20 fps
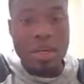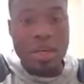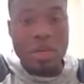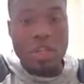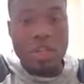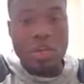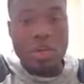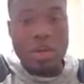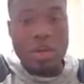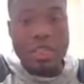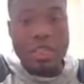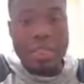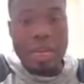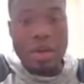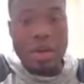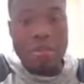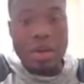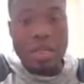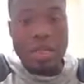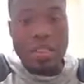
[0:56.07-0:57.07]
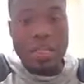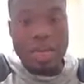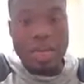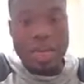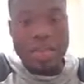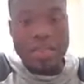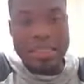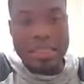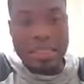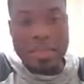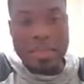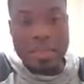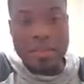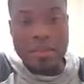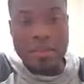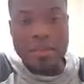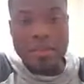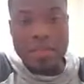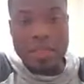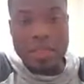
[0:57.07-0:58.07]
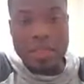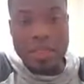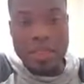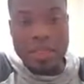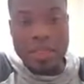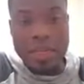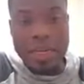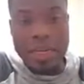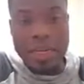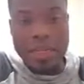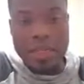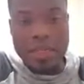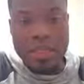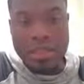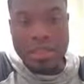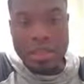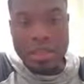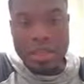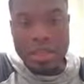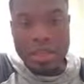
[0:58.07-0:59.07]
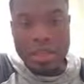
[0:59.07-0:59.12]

So I said I wanted to access the first index,